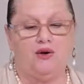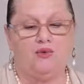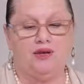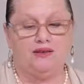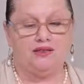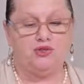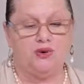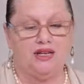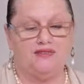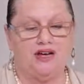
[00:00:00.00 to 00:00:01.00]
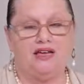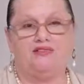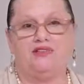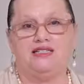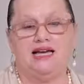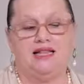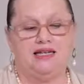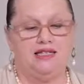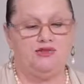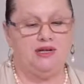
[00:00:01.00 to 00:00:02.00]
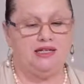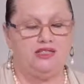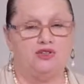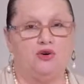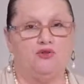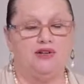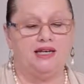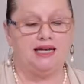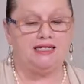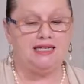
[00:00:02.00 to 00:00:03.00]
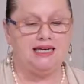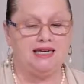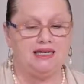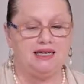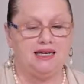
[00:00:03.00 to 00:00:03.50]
with 25 fatalities related to COVID-19.